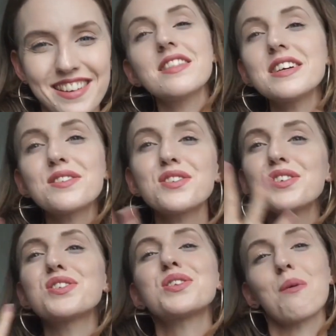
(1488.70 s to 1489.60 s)
These are
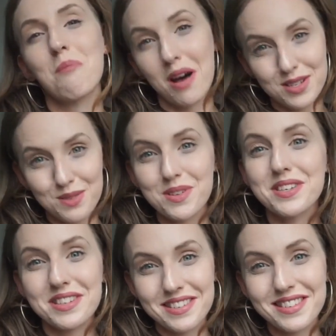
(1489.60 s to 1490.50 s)
just some
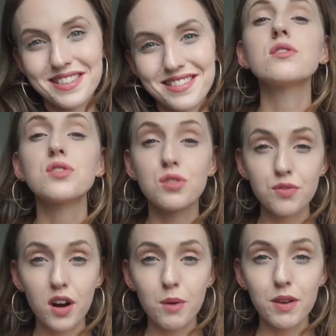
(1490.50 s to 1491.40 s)
possibilities. So
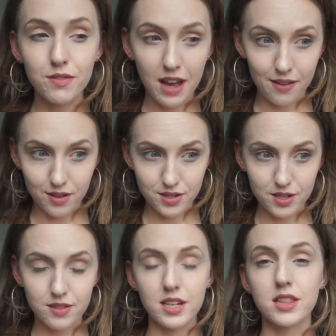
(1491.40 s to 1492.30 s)
far we've gathered
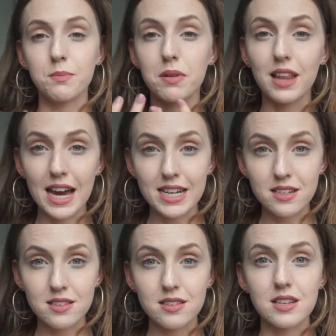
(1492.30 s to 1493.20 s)
that the
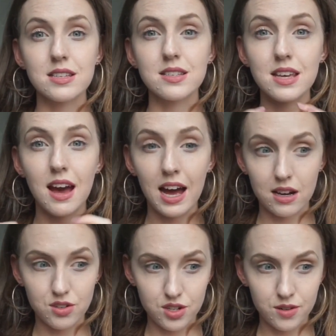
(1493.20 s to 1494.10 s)
planet is the
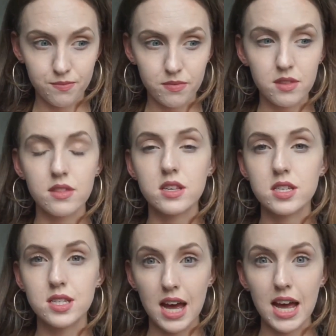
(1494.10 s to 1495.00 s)
actor, the
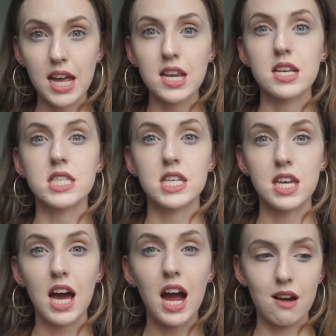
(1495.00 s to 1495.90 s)
sign is the
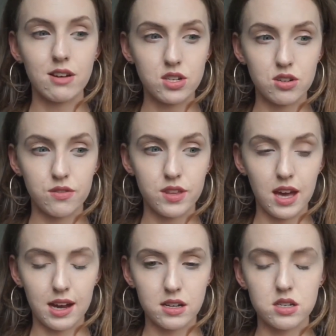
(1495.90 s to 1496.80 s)
character of the
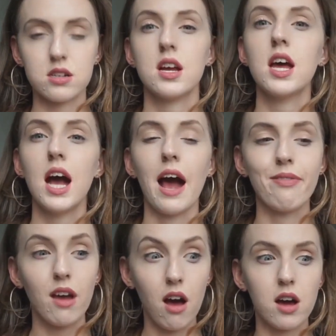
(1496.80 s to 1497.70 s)
actor,
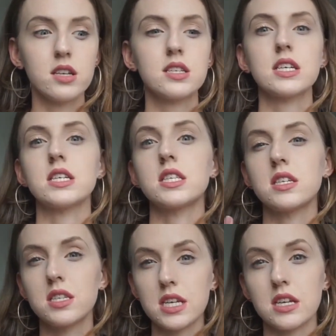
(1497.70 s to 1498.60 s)
and the house is the
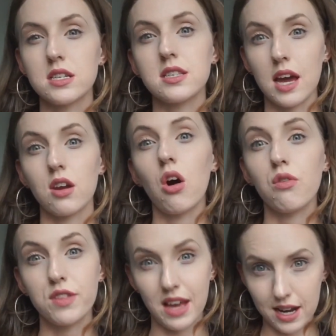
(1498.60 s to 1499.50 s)
stage set
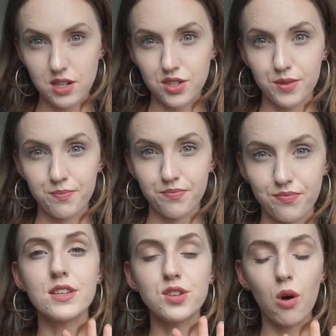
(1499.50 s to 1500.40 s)
of the actor.
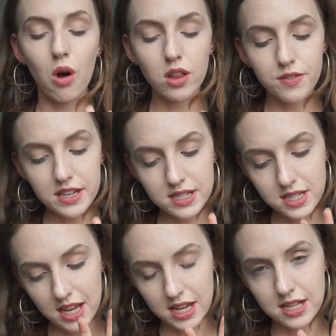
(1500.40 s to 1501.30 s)
It's all of these
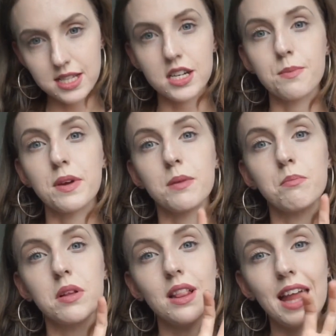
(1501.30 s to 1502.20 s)
things that are being
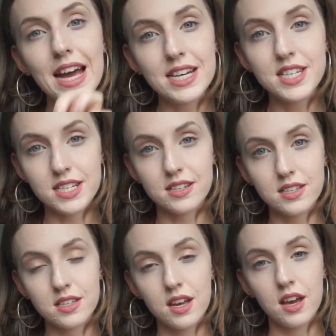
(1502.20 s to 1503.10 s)
blended
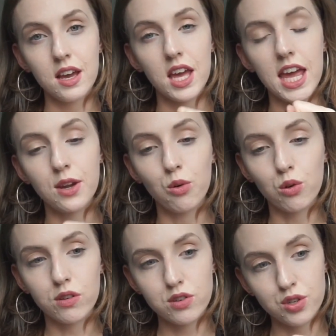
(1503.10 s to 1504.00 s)
in
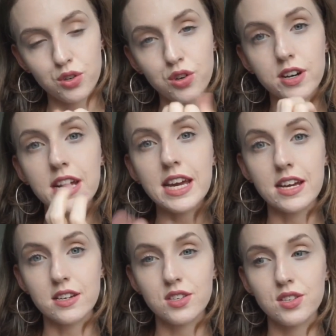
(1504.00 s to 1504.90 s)
order to
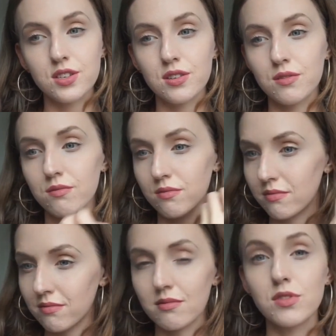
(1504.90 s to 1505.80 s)
create
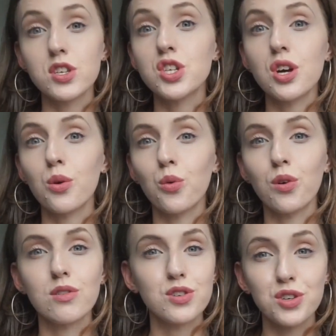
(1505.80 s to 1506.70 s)
the show,
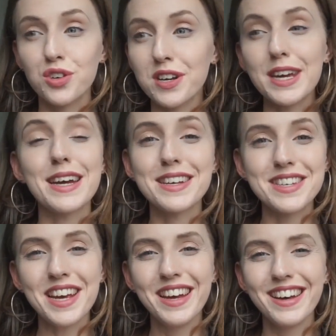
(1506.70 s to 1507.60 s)
to
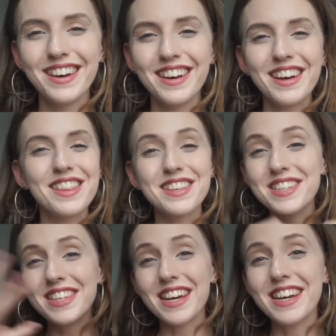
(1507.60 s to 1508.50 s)
create the
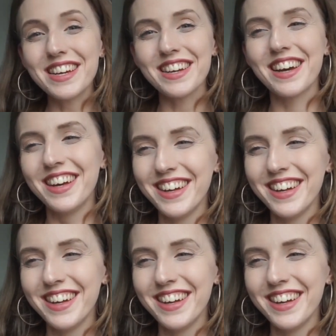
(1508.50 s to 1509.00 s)
scene.